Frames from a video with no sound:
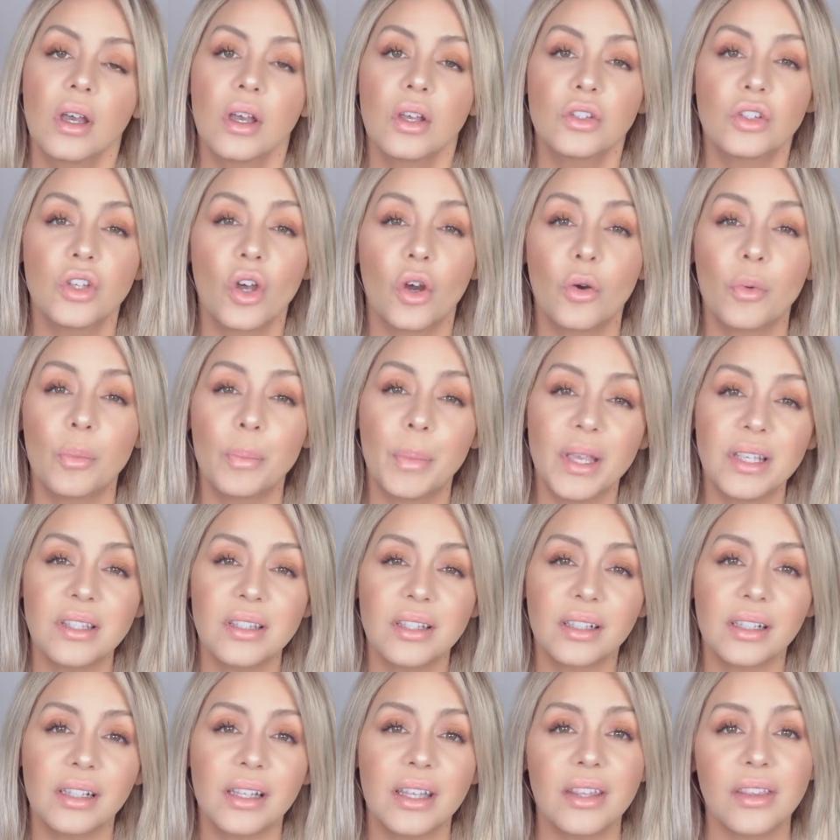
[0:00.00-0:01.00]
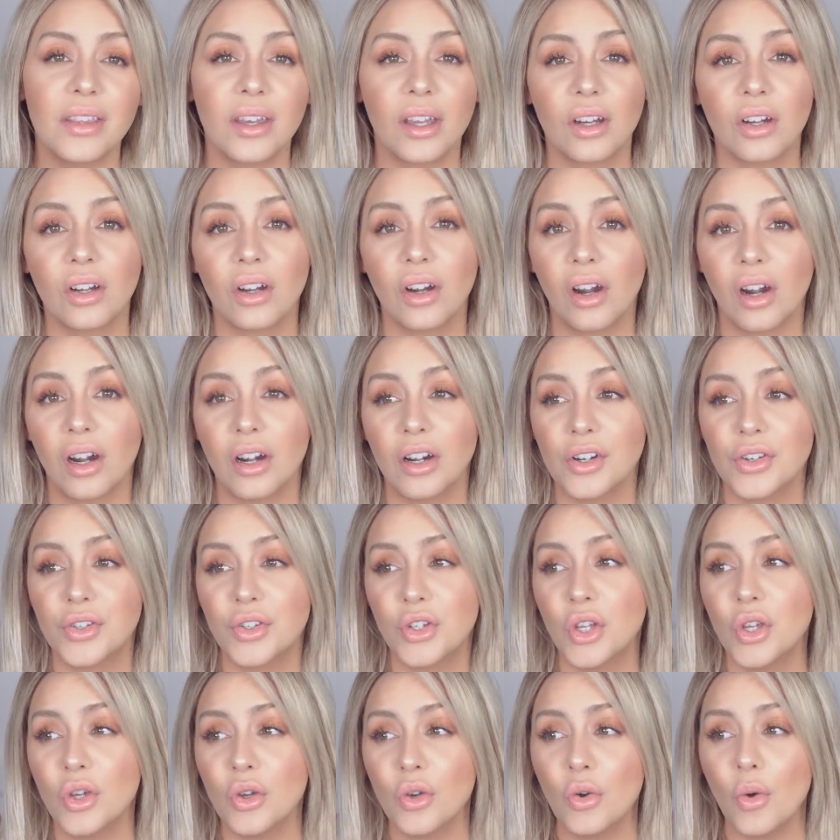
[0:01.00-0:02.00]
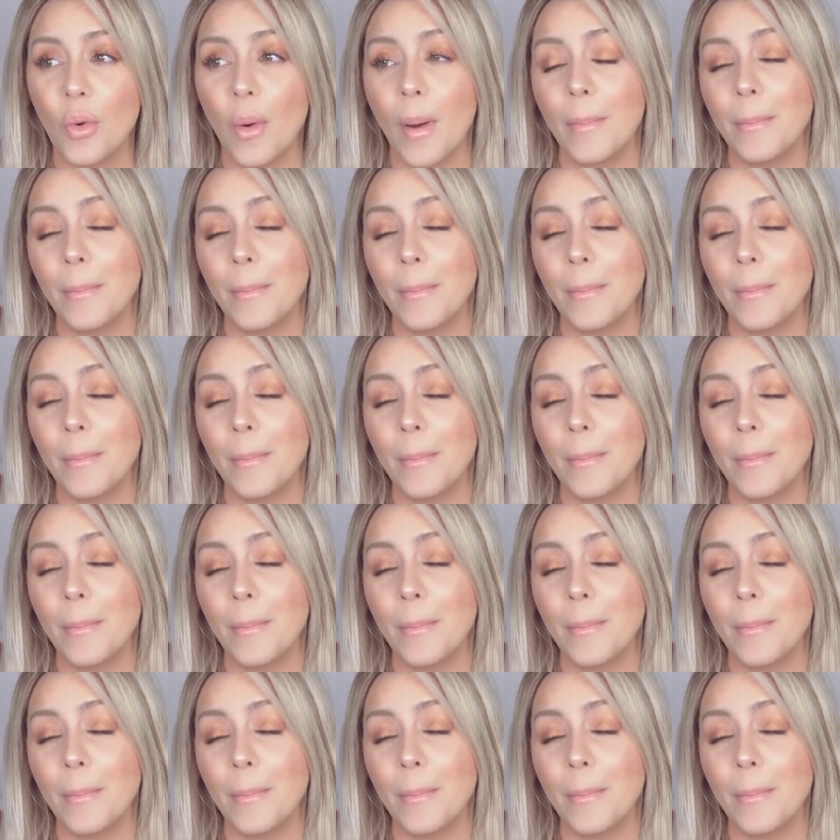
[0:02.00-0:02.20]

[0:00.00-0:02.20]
So basically there are two